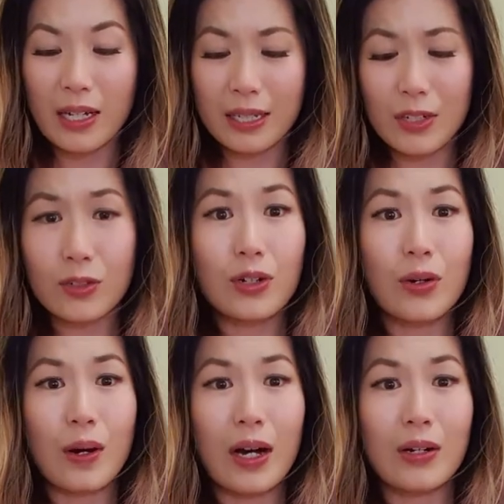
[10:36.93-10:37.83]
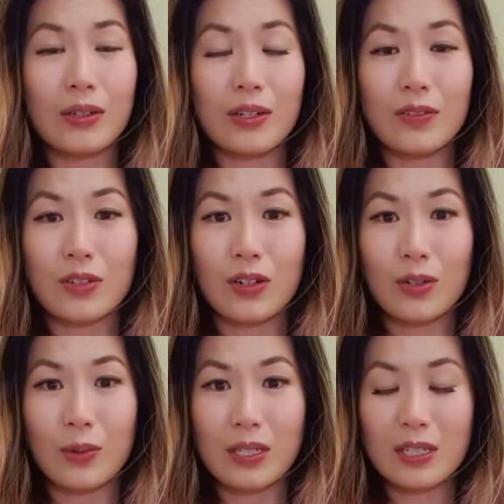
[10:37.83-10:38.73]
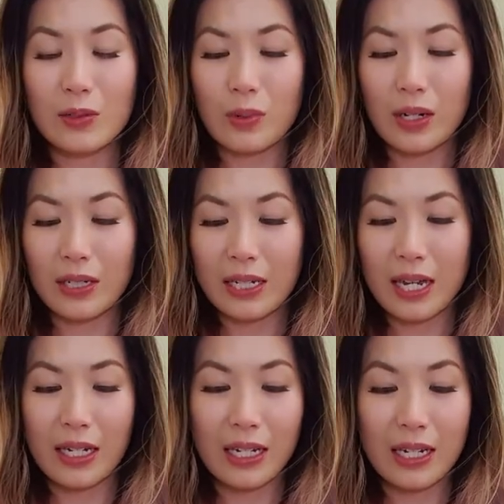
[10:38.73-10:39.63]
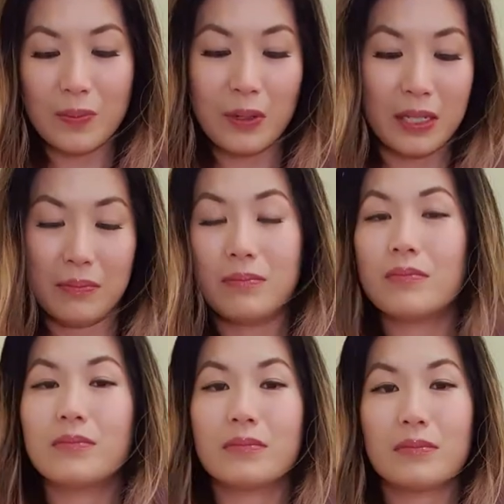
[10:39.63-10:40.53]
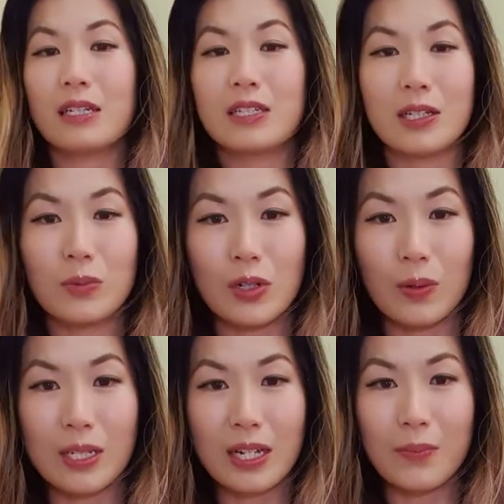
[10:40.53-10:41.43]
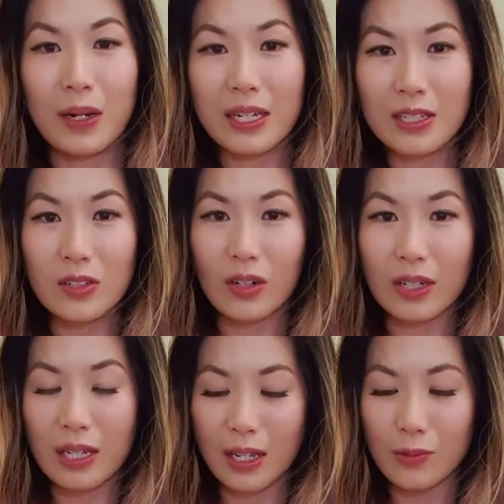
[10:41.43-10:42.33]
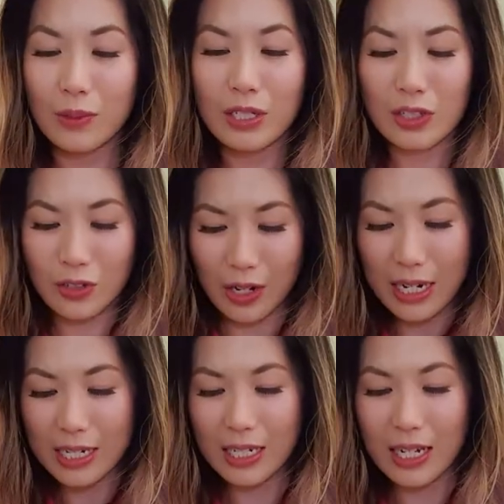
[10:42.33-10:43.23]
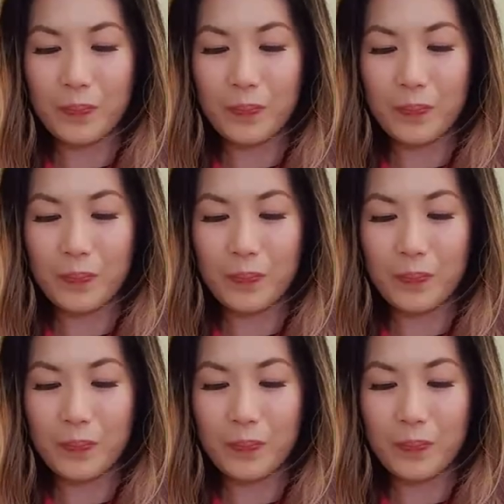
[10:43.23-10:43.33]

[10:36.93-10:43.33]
They do go out of stock once in a while in Adelaide, but they seem to always come back in stock again, which is great.